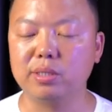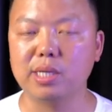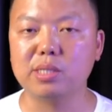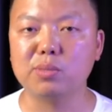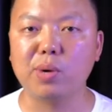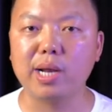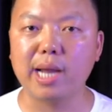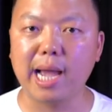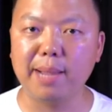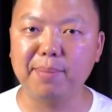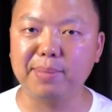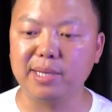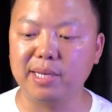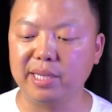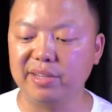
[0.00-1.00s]
That's what I
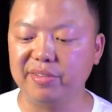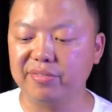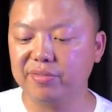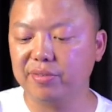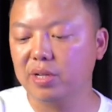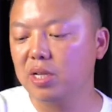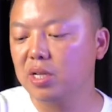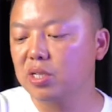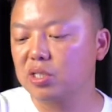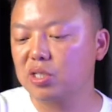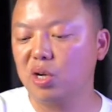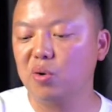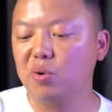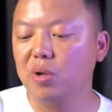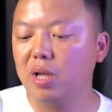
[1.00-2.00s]
believe.
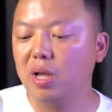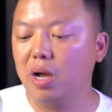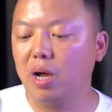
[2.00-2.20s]
So